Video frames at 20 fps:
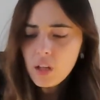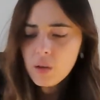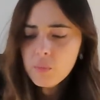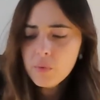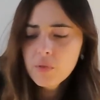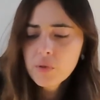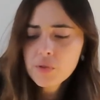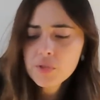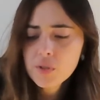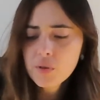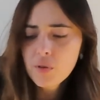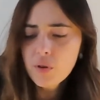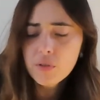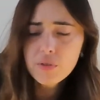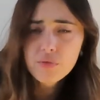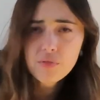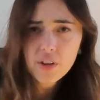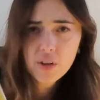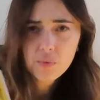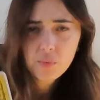We've also
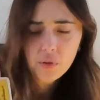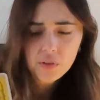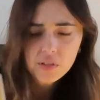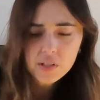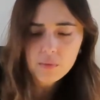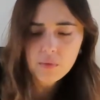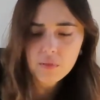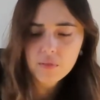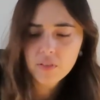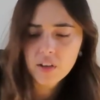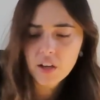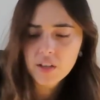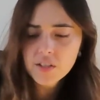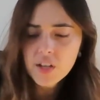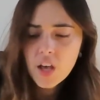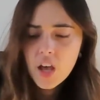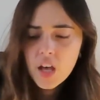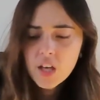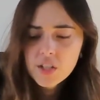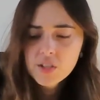got Three of Wands in reverse.
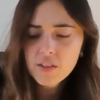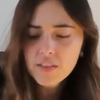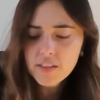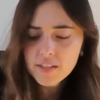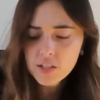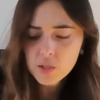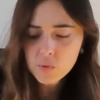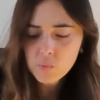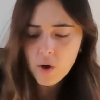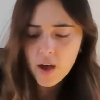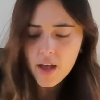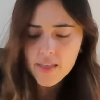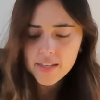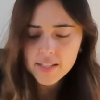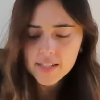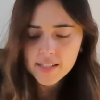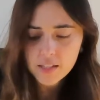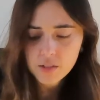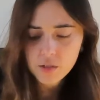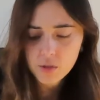So this is where
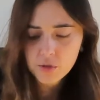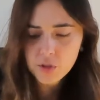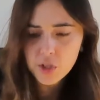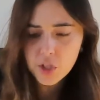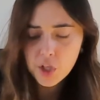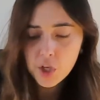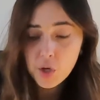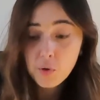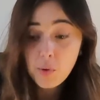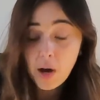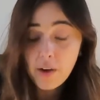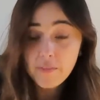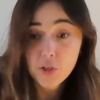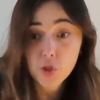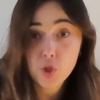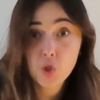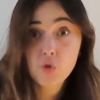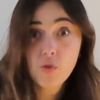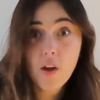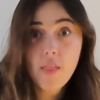this adds on to you having
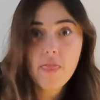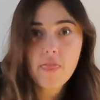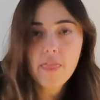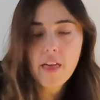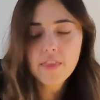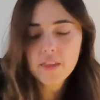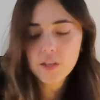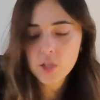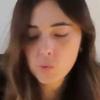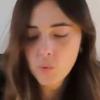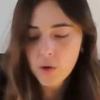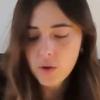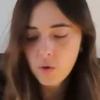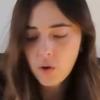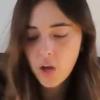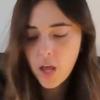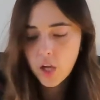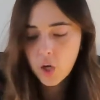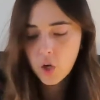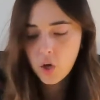strength. And this is where you're
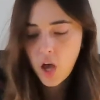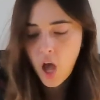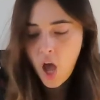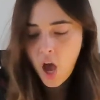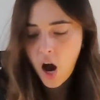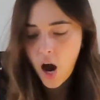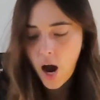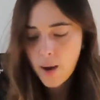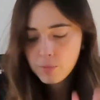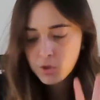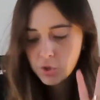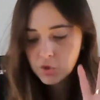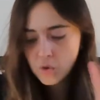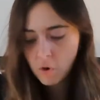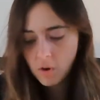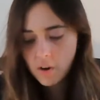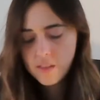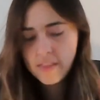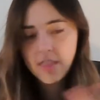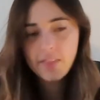like, look, I'm
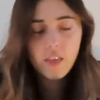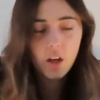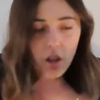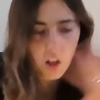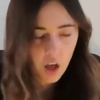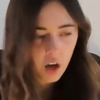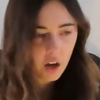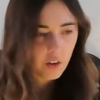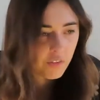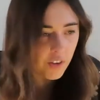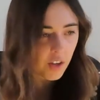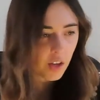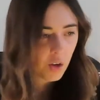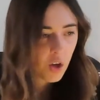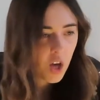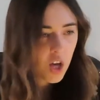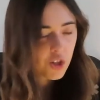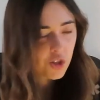stronger than a lot of you.